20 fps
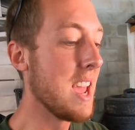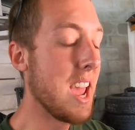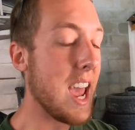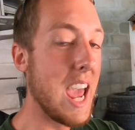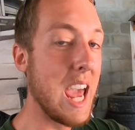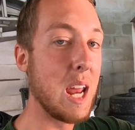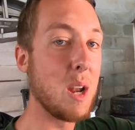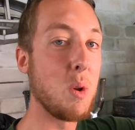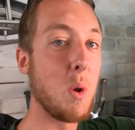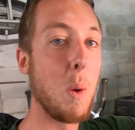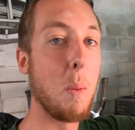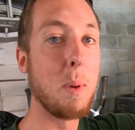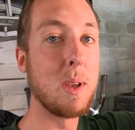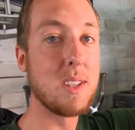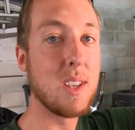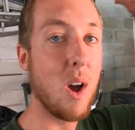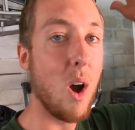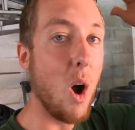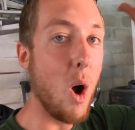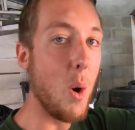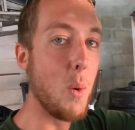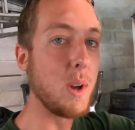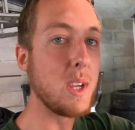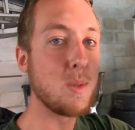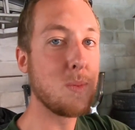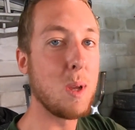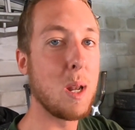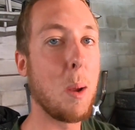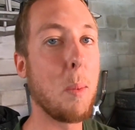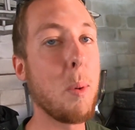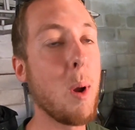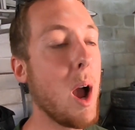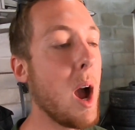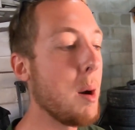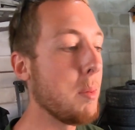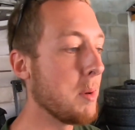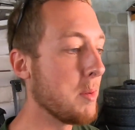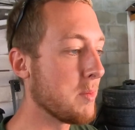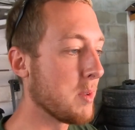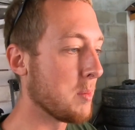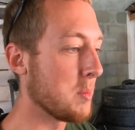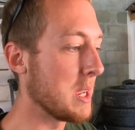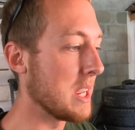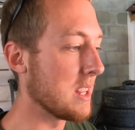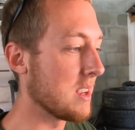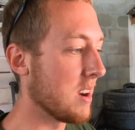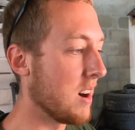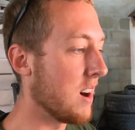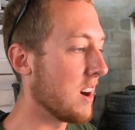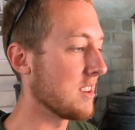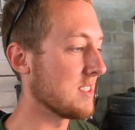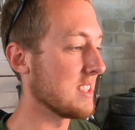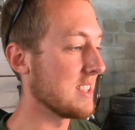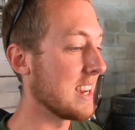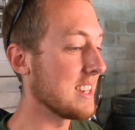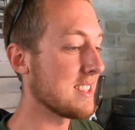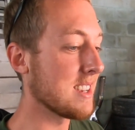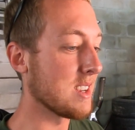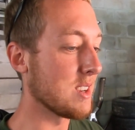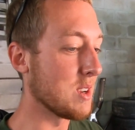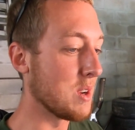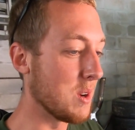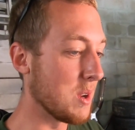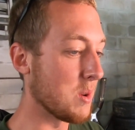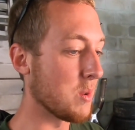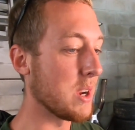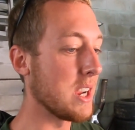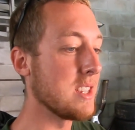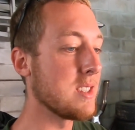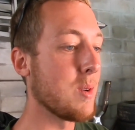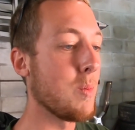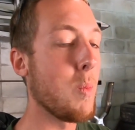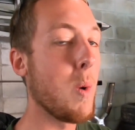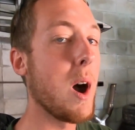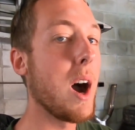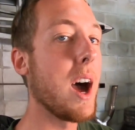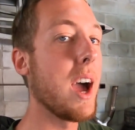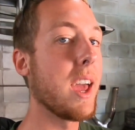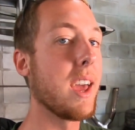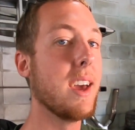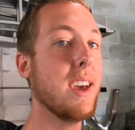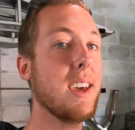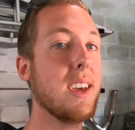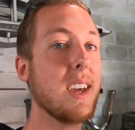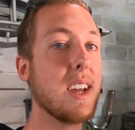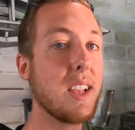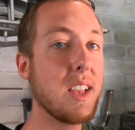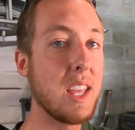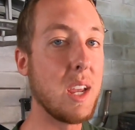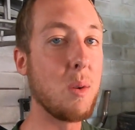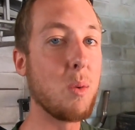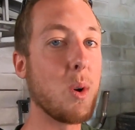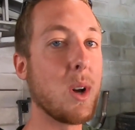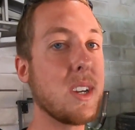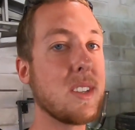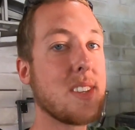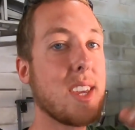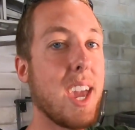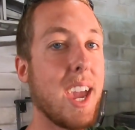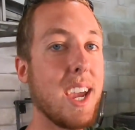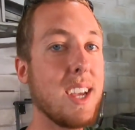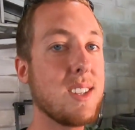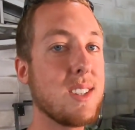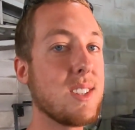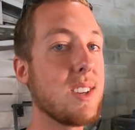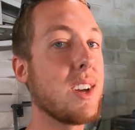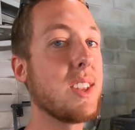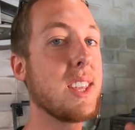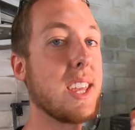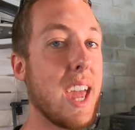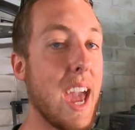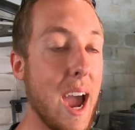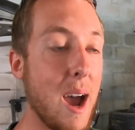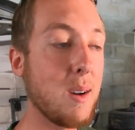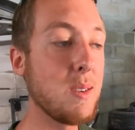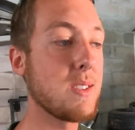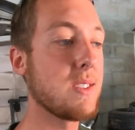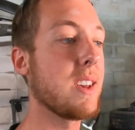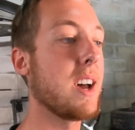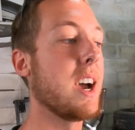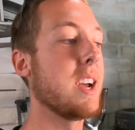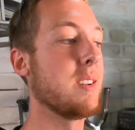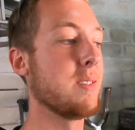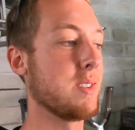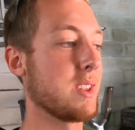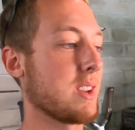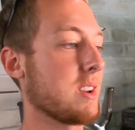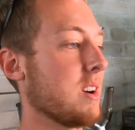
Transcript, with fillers: headroom has always been a problem for me in cars, and that's a good reason why Leroy's cage is on the outside of the